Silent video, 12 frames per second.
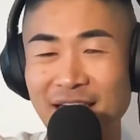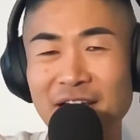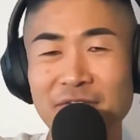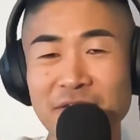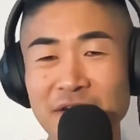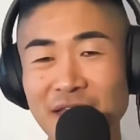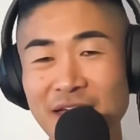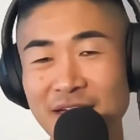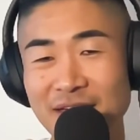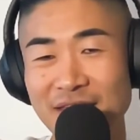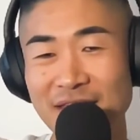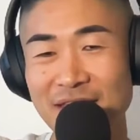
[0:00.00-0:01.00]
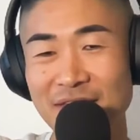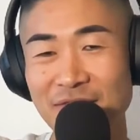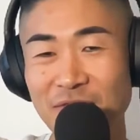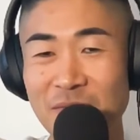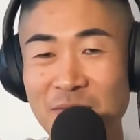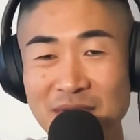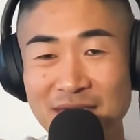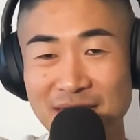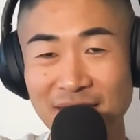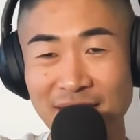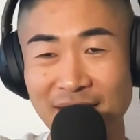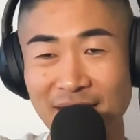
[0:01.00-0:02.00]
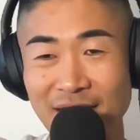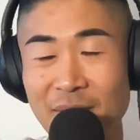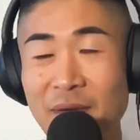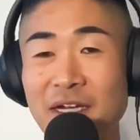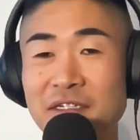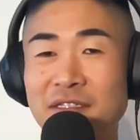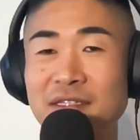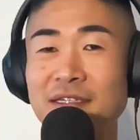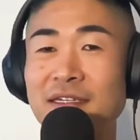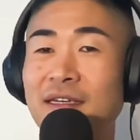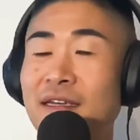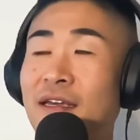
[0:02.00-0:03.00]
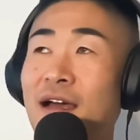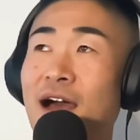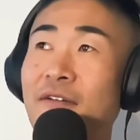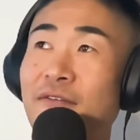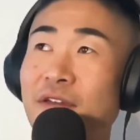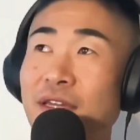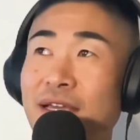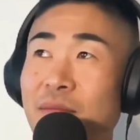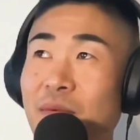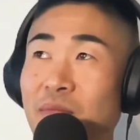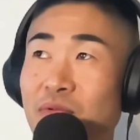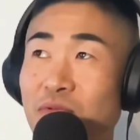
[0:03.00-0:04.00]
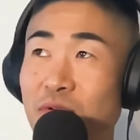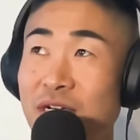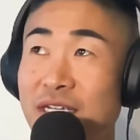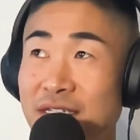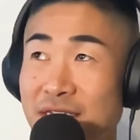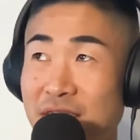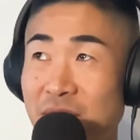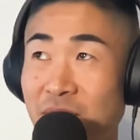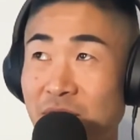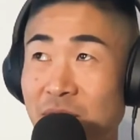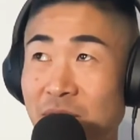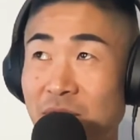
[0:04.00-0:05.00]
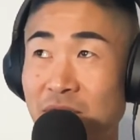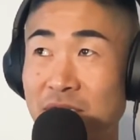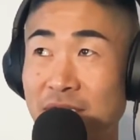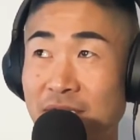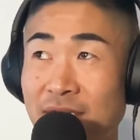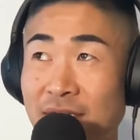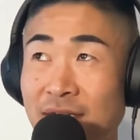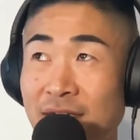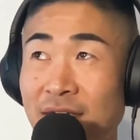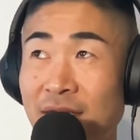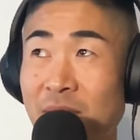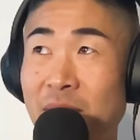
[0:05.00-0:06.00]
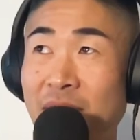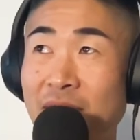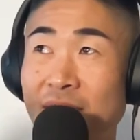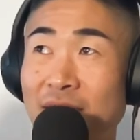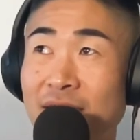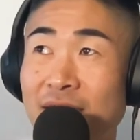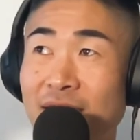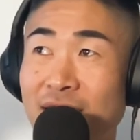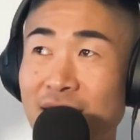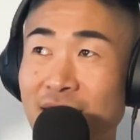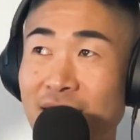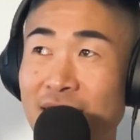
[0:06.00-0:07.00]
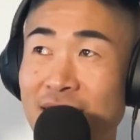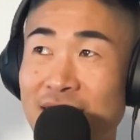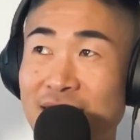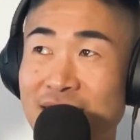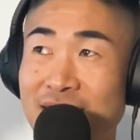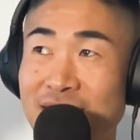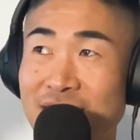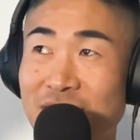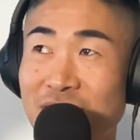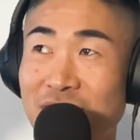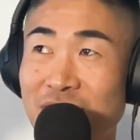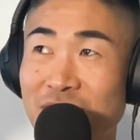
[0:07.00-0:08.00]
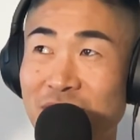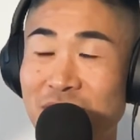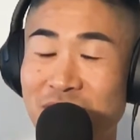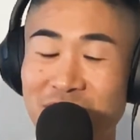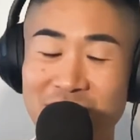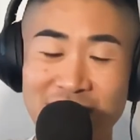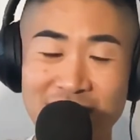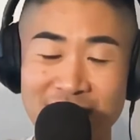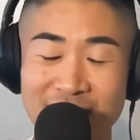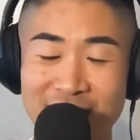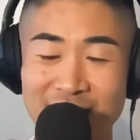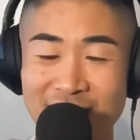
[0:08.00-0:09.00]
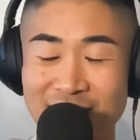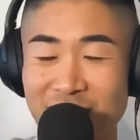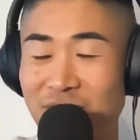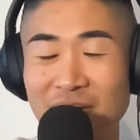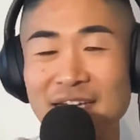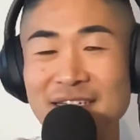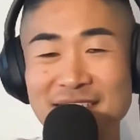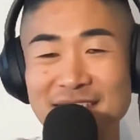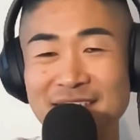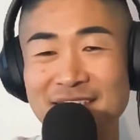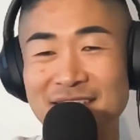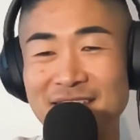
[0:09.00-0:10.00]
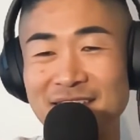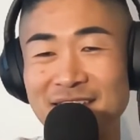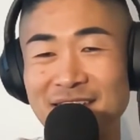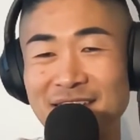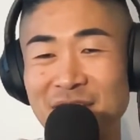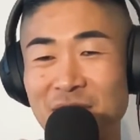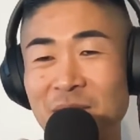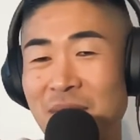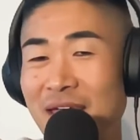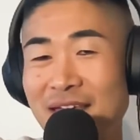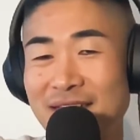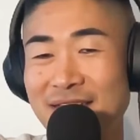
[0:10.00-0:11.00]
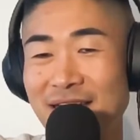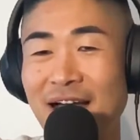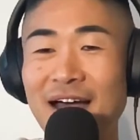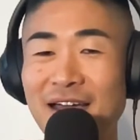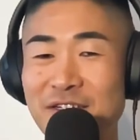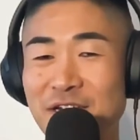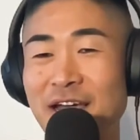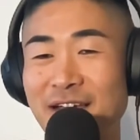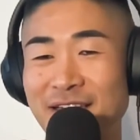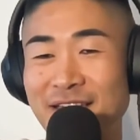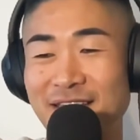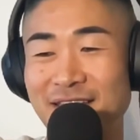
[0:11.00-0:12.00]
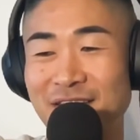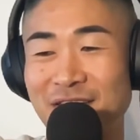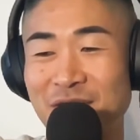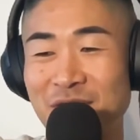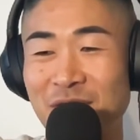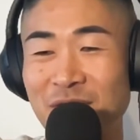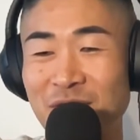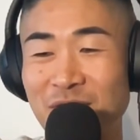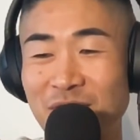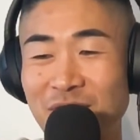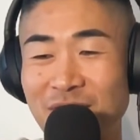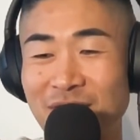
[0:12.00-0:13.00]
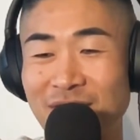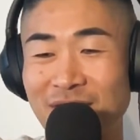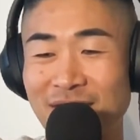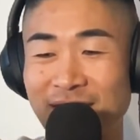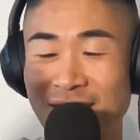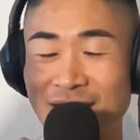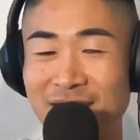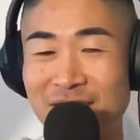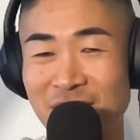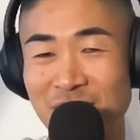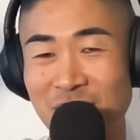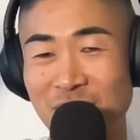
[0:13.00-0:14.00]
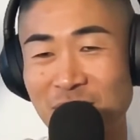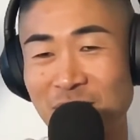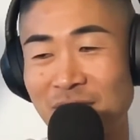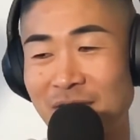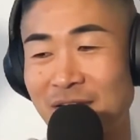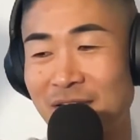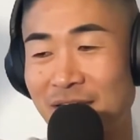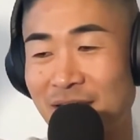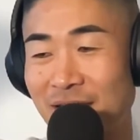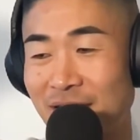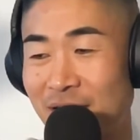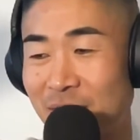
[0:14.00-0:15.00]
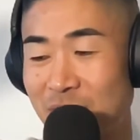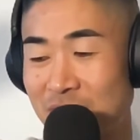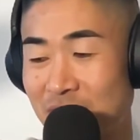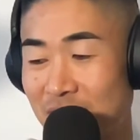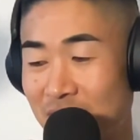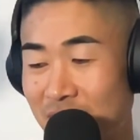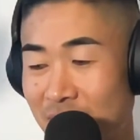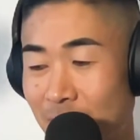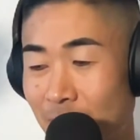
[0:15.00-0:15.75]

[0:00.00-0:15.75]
I feel like for me, like I feel like I'm a pretty disciplined person, but these devices, they're made to hijack your what's it called?